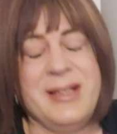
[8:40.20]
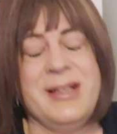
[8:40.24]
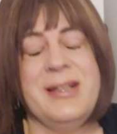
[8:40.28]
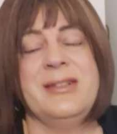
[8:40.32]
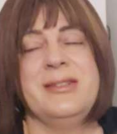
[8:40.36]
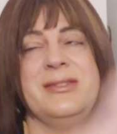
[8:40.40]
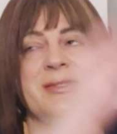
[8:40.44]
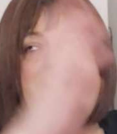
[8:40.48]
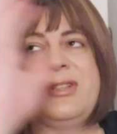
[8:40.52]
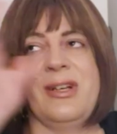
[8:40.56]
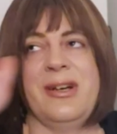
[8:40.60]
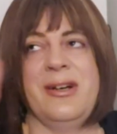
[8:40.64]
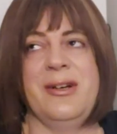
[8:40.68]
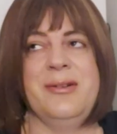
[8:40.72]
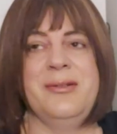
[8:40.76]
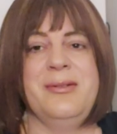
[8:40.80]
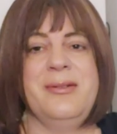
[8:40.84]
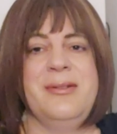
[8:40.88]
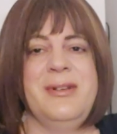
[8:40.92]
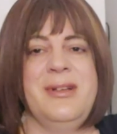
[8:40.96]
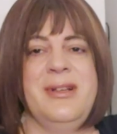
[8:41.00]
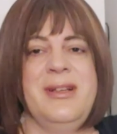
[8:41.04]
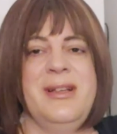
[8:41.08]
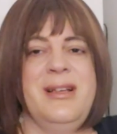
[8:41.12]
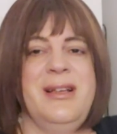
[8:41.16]
So
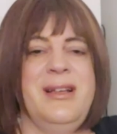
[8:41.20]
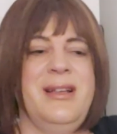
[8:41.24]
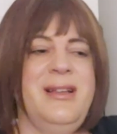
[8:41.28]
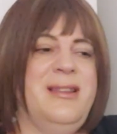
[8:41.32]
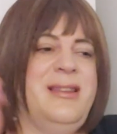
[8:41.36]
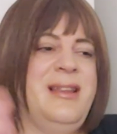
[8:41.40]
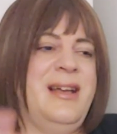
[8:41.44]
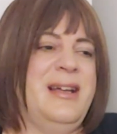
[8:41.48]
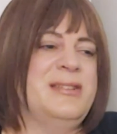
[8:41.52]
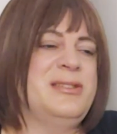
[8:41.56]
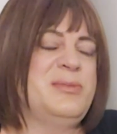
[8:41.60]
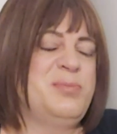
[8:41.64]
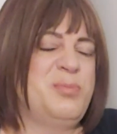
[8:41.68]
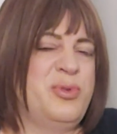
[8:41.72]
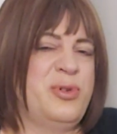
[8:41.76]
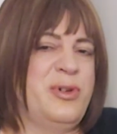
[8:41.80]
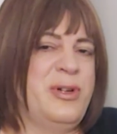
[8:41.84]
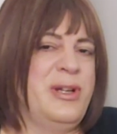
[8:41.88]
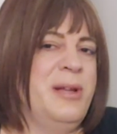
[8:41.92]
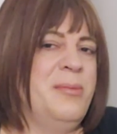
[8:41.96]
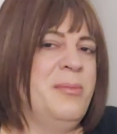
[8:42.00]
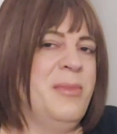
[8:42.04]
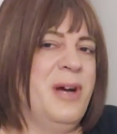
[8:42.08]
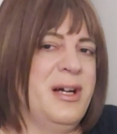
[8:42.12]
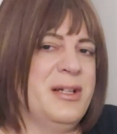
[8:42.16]
that's
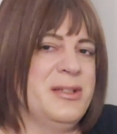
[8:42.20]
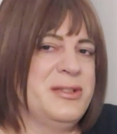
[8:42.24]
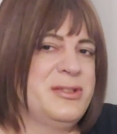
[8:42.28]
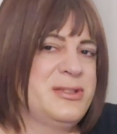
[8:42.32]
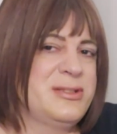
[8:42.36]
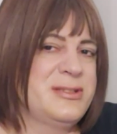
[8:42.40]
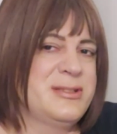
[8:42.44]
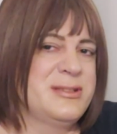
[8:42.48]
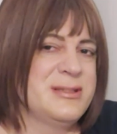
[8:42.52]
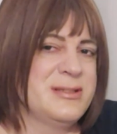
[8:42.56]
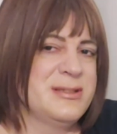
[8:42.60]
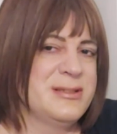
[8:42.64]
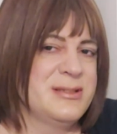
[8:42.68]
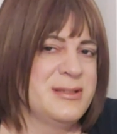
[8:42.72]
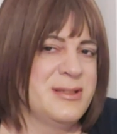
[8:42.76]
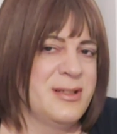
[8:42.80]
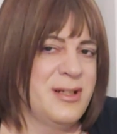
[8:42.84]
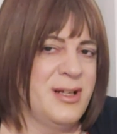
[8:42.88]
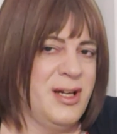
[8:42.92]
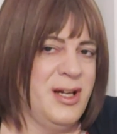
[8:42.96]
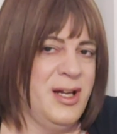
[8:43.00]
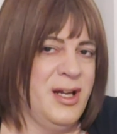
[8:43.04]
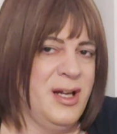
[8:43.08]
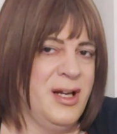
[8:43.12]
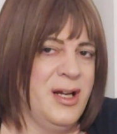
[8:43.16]
pretty much
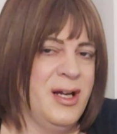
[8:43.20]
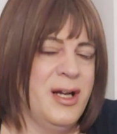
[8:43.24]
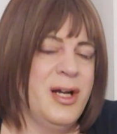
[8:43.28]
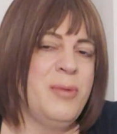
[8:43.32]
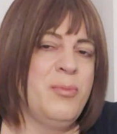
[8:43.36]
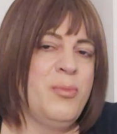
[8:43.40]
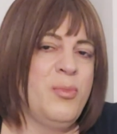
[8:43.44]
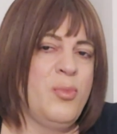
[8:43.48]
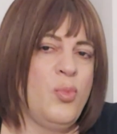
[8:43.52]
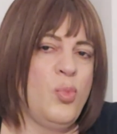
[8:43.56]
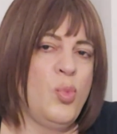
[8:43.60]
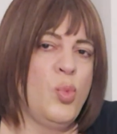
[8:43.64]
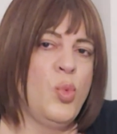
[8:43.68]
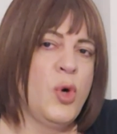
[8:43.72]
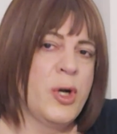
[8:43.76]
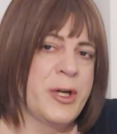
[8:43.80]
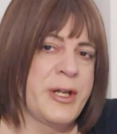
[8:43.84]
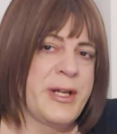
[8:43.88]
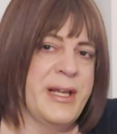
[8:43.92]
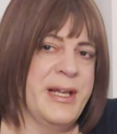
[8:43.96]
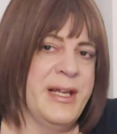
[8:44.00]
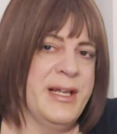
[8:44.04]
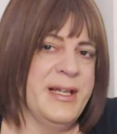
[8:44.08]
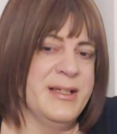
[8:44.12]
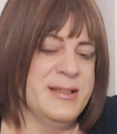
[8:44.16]
what
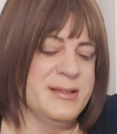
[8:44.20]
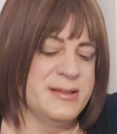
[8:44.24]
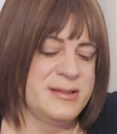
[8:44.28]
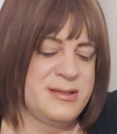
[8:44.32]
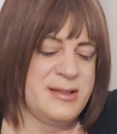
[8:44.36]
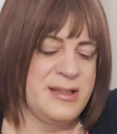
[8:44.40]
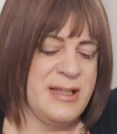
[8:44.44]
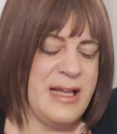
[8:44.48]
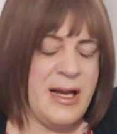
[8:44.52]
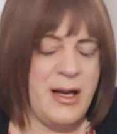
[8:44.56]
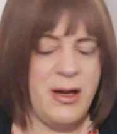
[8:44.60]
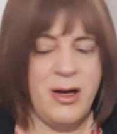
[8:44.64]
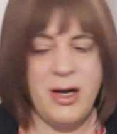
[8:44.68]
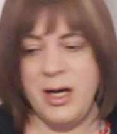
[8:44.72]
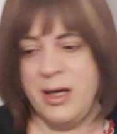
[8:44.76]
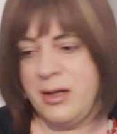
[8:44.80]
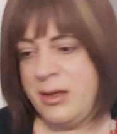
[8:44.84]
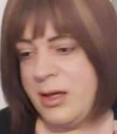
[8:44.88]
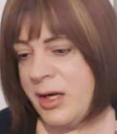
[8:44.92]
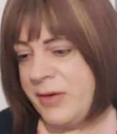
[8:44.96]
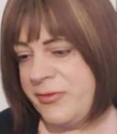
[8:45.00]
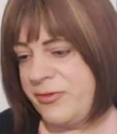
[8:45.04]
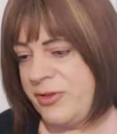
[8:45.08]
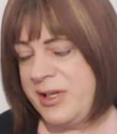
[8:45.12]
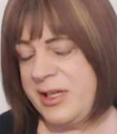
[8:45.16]
it is. Now,
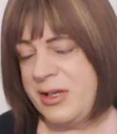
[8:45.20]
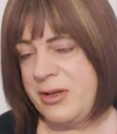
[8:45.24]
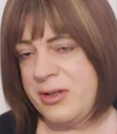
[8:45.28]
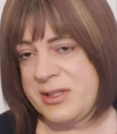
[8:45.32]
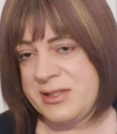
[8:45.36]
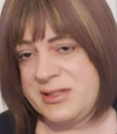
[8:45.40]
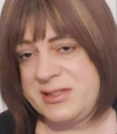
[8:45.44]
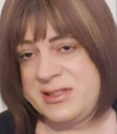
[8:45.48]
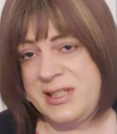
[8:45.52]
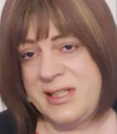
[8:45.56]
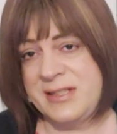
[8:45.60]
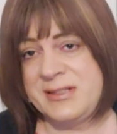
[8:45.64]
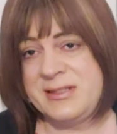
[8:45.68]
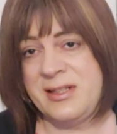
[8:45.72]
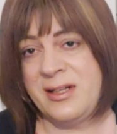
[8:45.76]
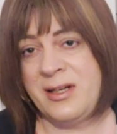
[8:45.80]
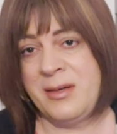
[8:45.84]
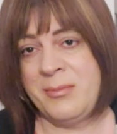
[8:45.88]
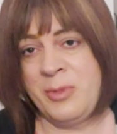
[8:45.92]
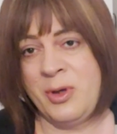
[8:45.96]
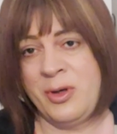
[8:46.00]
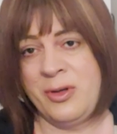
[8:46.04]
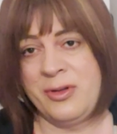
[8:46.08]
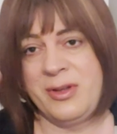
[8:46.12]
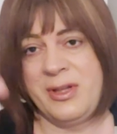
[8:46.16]
I've already got it set
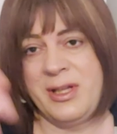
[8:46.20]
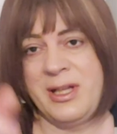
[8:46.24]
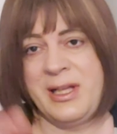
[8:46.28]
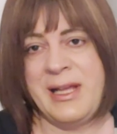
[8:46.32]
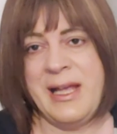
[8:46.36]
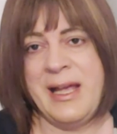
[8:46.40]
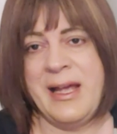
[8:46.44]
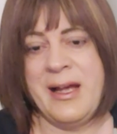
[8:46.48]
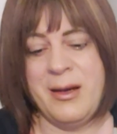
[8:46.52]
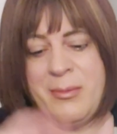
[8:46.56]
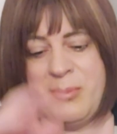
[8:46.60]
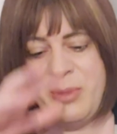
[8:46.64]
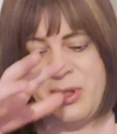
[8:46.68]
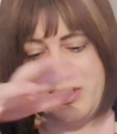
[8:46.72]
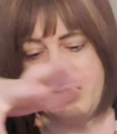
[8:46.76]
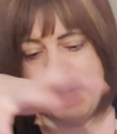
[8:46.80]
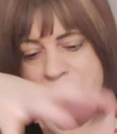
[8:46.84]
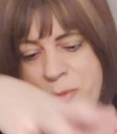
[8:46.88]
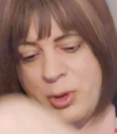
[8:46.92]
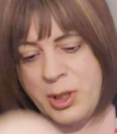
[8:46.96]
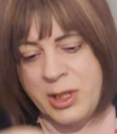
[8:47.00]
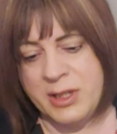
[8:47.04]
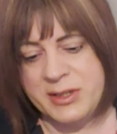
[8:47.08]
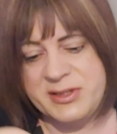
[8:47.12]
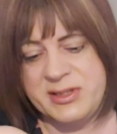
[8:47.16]
up on the layout, but there
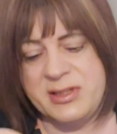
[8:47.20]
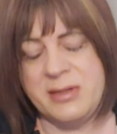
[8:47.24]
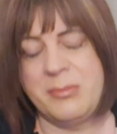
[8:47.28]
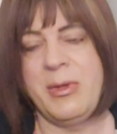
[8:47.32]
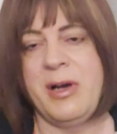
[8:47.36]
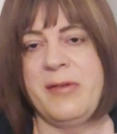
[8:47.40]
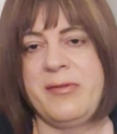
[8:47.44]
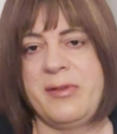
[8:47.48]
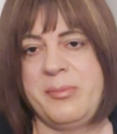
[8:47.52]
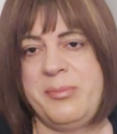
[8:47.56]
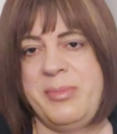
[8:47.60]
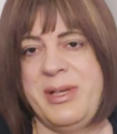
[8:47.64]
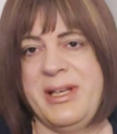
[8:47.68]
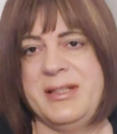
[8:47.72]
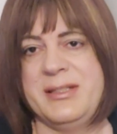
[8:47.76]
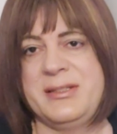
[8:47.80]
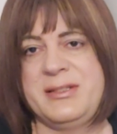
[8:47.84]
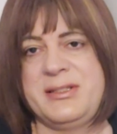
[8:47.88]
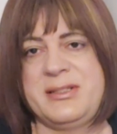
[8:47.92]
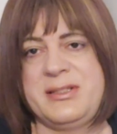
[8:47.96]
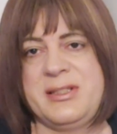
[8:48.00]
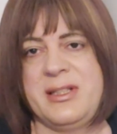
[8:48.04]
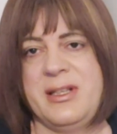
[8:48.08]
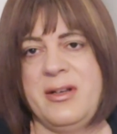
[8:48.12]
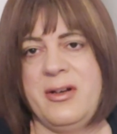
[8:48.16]
were some other
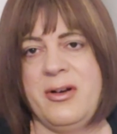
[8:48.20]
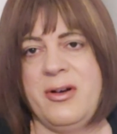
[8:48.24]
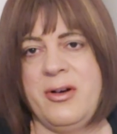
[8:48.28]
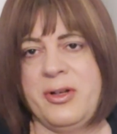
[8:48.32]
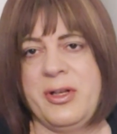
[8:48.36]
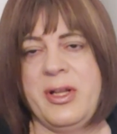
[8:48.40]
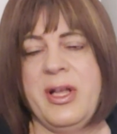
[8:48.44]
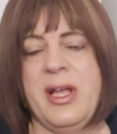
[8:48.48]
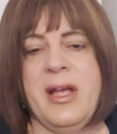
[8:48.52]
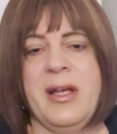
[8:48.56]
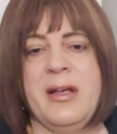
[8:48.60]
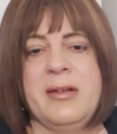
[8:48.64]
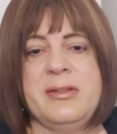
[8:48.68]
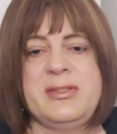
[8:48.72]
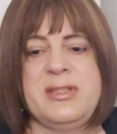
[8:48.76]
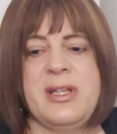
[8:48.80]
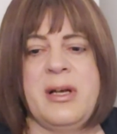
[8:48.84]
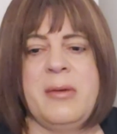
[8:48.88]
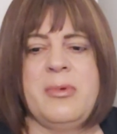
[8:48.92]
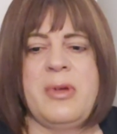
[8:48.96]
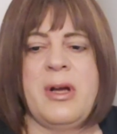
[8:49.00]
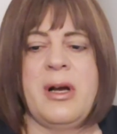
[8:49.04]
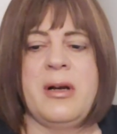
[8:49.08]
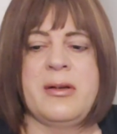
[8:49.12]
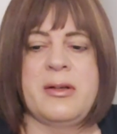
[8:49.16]
bits on here.
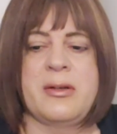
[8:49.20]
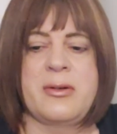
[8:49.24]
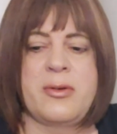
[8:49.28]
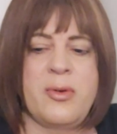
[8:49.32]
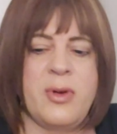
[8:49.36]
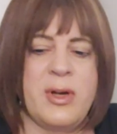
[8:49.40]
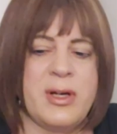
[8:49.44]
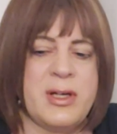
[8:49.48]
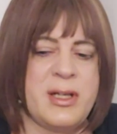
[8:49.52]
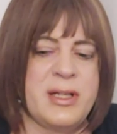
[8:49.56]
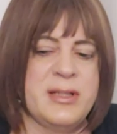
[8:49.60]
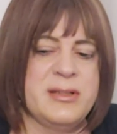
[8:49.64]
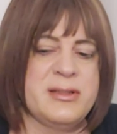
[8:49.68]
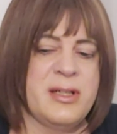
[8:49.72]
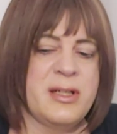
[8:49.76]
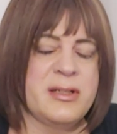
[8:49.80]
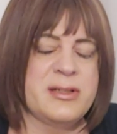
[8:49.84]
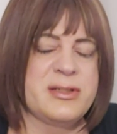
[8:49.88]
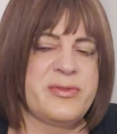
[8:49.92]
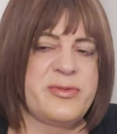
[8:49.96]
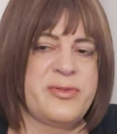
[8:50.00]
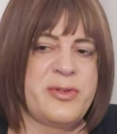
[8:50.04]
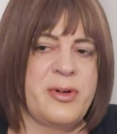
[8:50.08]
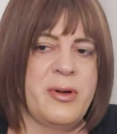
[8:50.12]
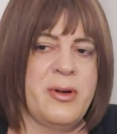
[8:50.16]
So I'll quickly
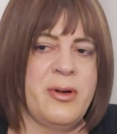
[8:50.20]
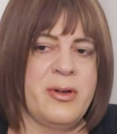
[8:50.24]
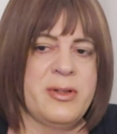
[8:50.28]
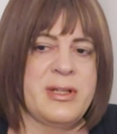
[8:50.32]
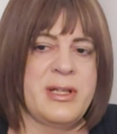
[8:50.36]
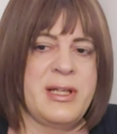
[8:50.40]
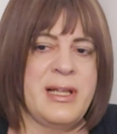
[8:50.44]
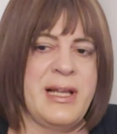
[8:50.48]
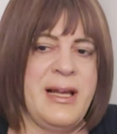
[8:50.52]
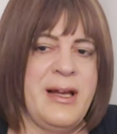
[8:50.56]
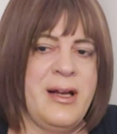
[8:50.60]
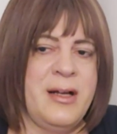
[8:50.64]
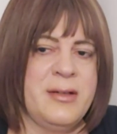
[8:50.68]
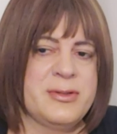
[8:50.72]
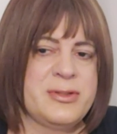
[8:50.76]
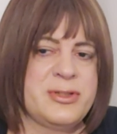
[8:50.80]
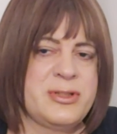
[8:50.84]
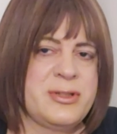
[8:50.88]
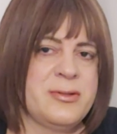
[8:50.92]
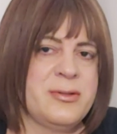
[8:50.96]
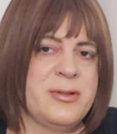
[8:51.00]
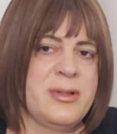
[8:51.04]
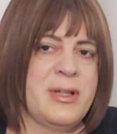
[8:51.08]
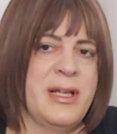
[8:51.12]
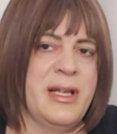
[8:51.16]
touch through it on the layout
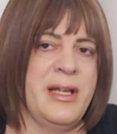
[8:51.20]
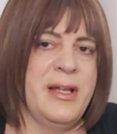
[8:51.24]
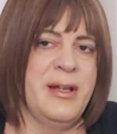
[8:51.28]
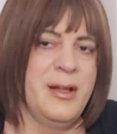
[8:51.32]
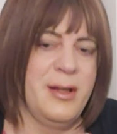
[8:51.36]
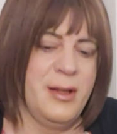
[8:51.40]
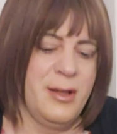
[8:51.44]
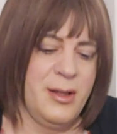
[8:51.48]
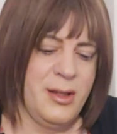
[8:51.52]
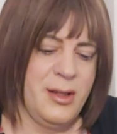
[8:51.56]
shortly.